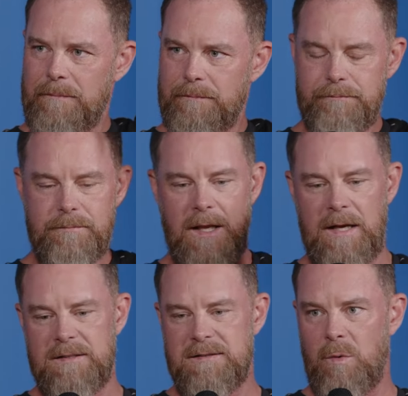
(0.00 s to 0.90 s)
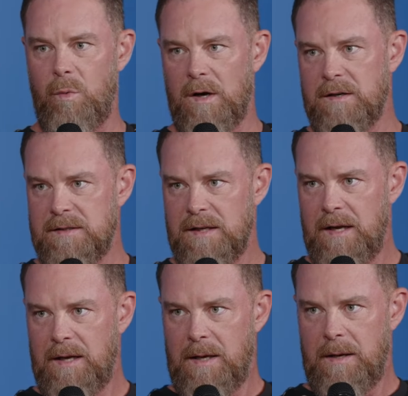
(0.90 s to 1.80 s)
Crazy and it's the worst
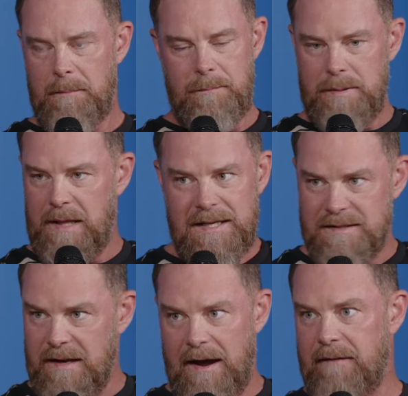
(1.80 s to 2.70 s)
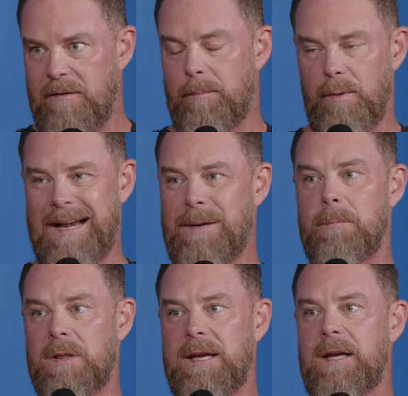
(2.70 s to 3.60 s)
place to have a brain
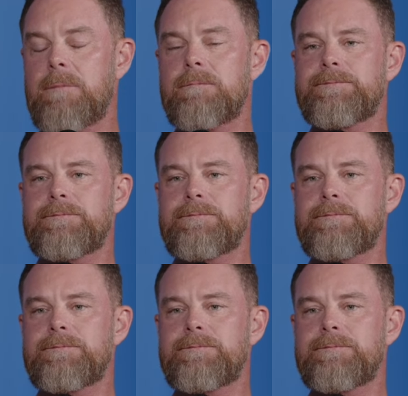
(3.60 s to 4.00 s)
bleed